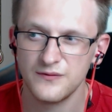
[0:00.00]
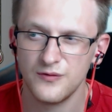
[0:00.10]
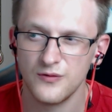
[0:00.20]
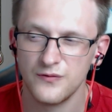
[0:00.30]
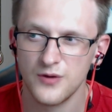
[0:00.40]

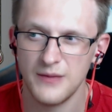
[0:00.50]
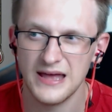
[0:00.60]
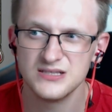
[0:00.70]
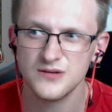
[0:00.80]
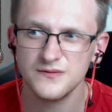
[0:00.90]
from
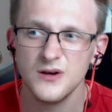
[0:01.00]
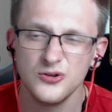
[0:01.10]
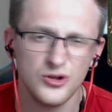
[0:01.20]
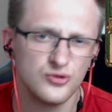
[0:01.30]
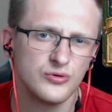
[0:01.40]
Enzov?
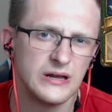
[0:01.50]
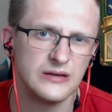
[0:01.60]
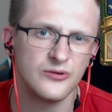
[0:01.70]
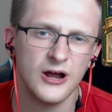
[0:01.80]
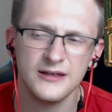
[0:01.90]
Not really,
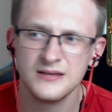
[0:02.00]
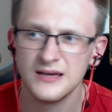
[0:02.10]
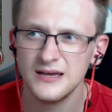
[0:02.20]
right?